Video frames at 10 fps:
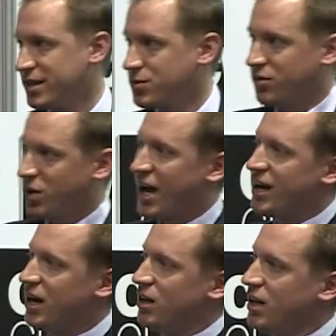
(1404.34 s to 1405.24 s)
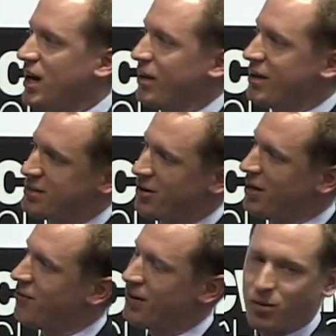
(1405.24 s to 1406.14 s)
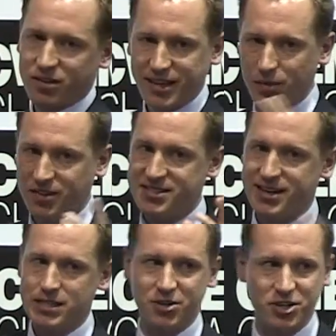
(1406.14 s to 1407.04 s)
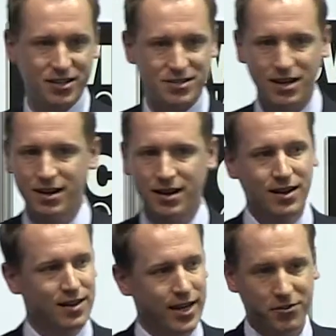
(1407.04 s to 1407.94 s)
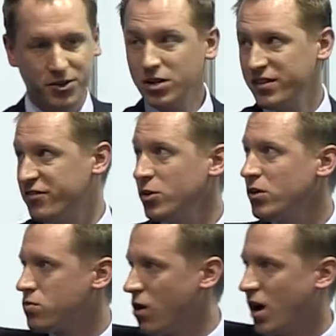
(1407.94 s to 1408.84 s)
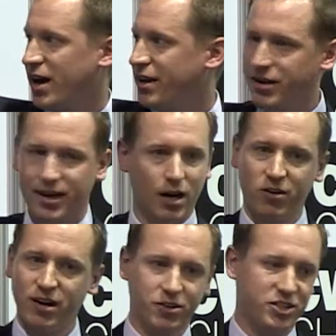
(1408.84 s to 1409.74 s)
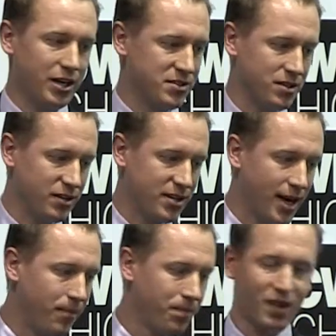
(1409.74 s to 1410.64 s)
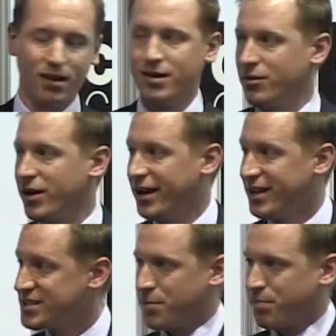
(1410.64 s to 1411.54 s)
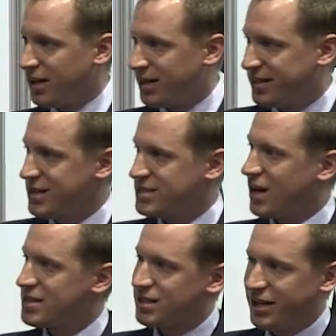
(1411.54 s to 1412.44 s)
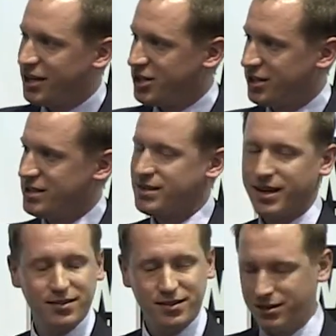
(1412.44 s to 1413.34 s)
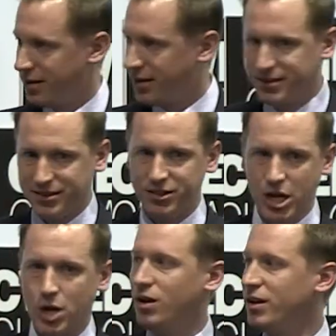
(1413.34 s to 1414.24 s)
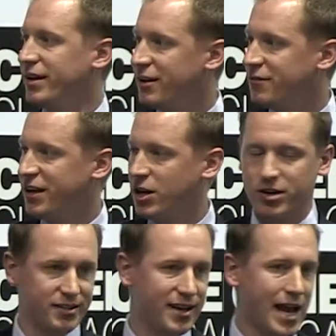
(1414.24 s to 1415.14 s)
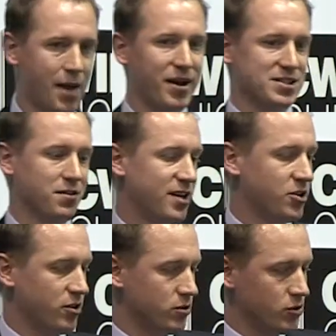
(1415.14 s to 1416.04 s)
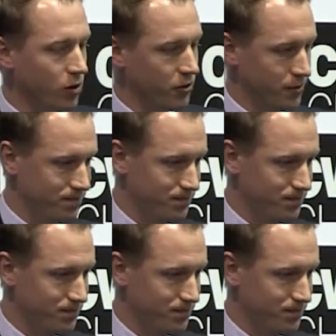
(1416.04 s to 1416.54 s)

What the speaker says: That's what I got a lot when I started off like with dealing with these kinds of machines. Like if you do it wrong, you get overcurrent shutdowns all the time. You get instabilities, oscillations, and in general, inferior dynamics of such a controller.